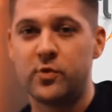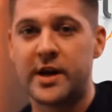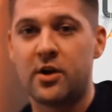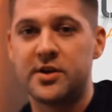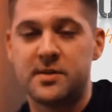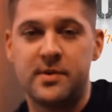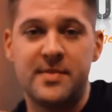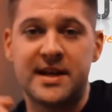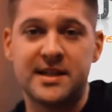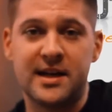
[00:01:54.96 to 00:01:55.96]
we're going to be
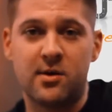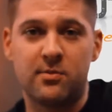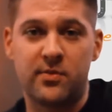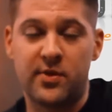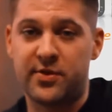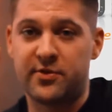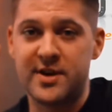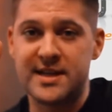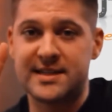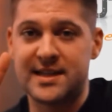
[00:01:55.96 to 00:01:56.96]
mixing up
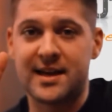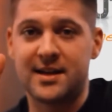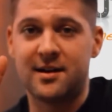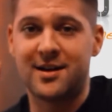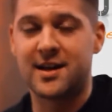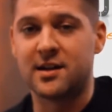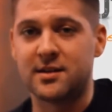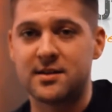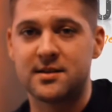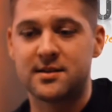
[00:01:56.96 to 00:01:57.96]
3 secondary
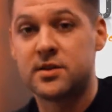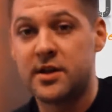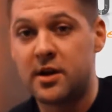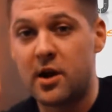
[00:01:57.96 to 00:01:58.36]
colours. So you're